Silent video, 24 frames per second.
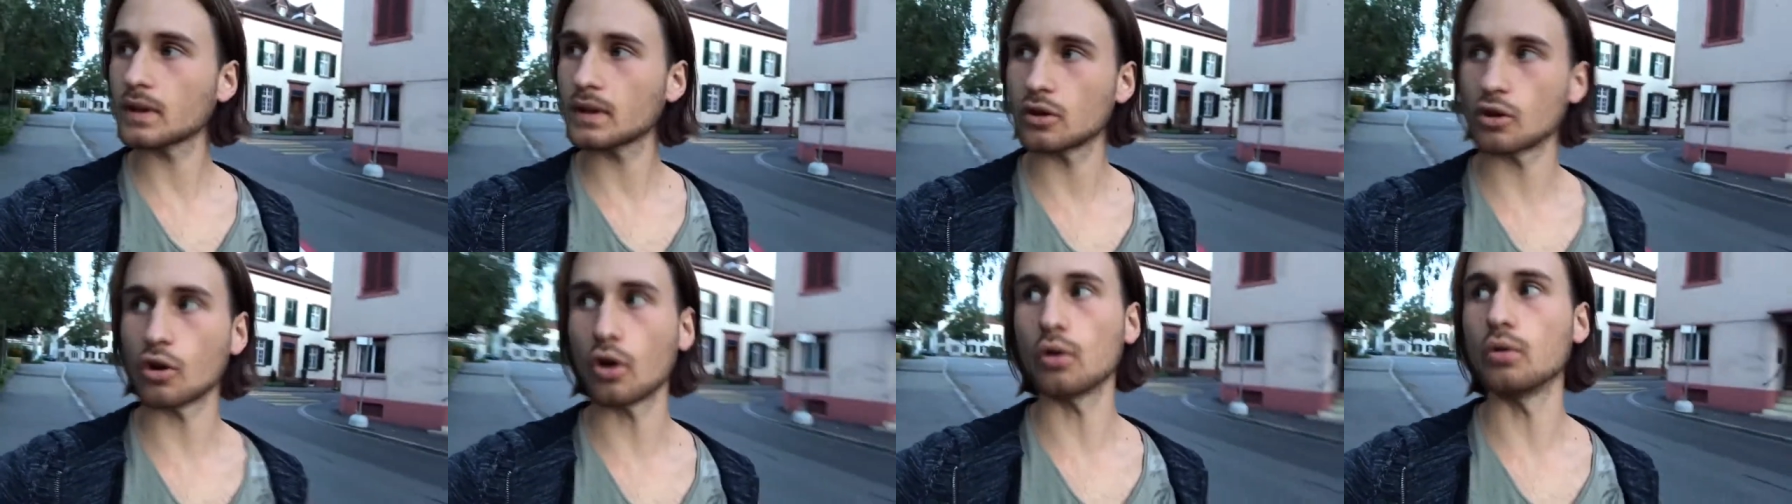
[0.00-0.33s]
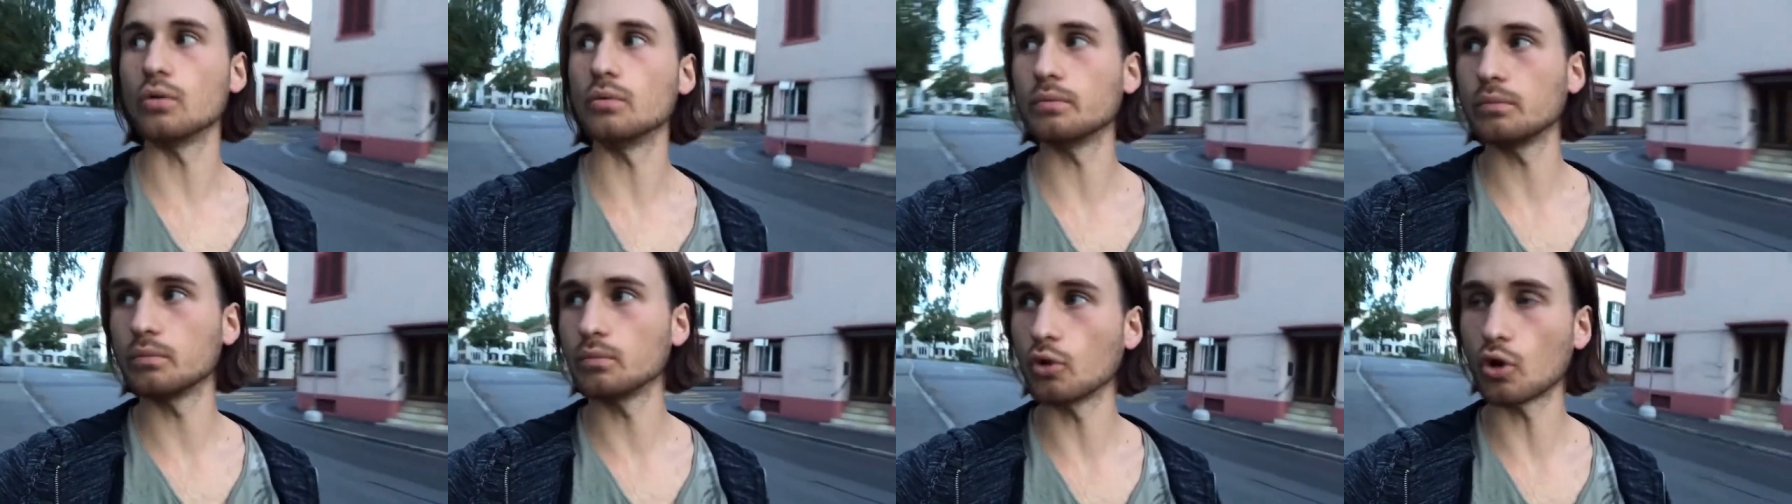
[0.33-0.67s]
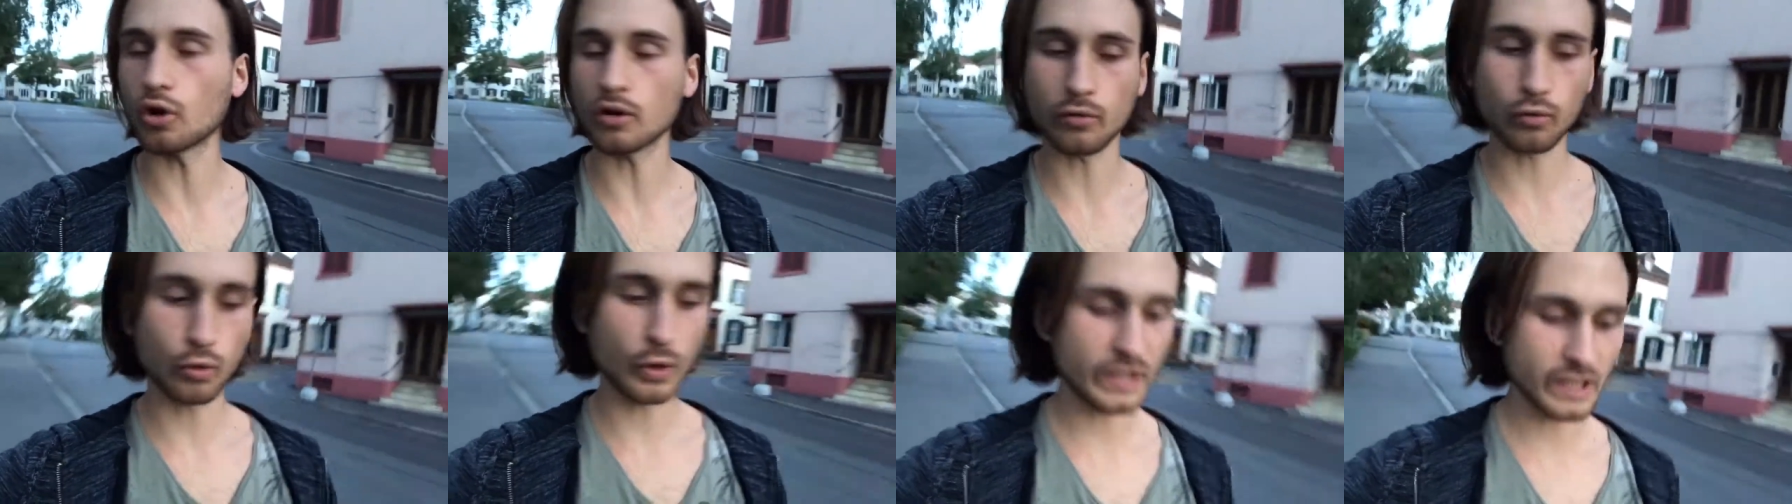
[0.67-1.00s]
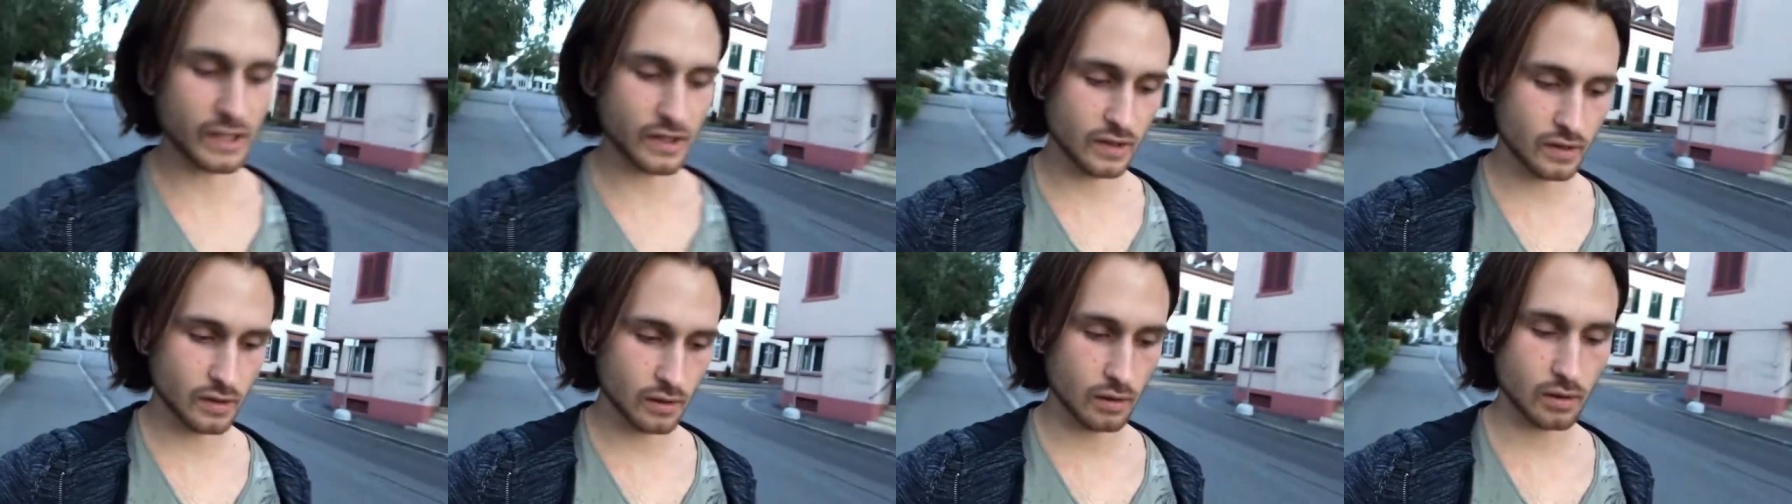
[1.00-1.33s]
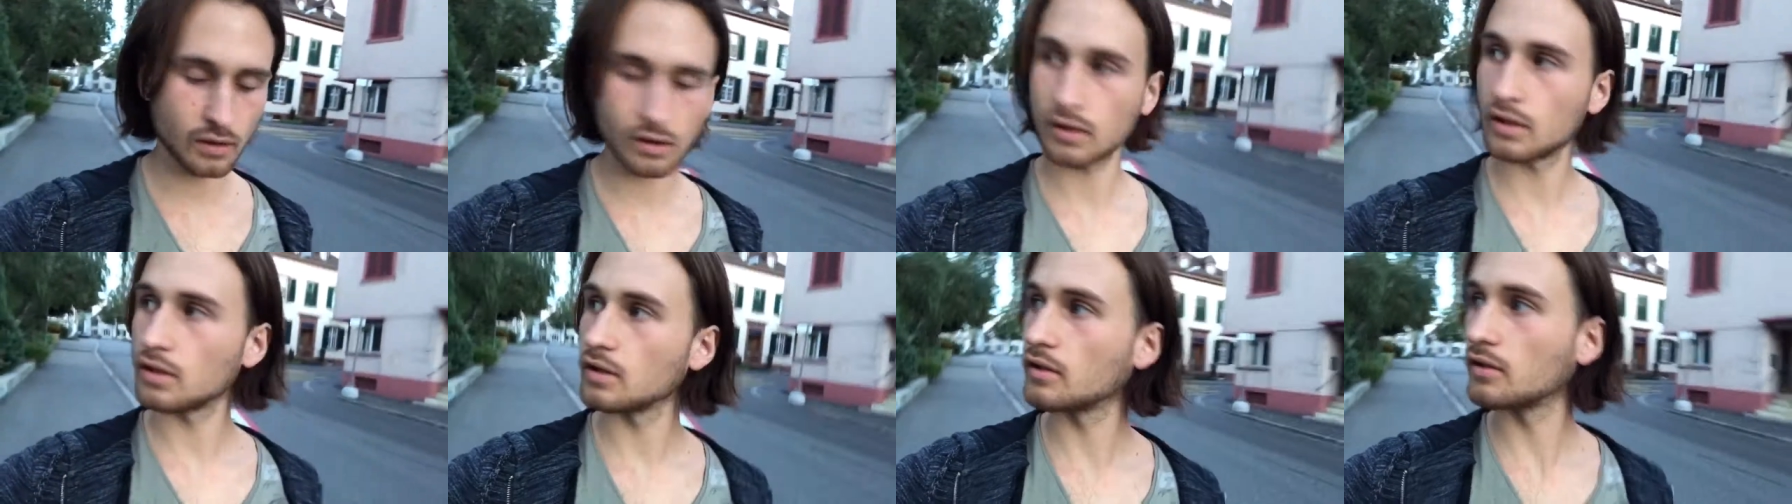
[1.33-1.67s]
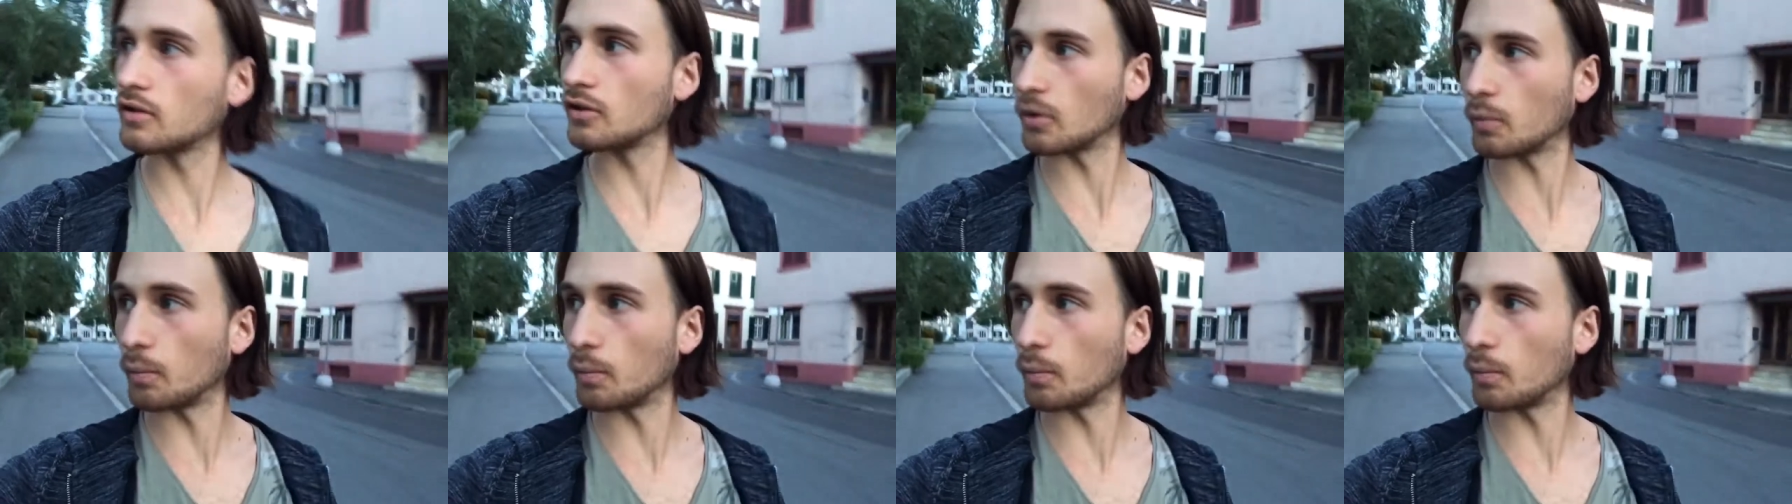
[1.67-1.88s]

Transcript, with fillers: no more weeks, it's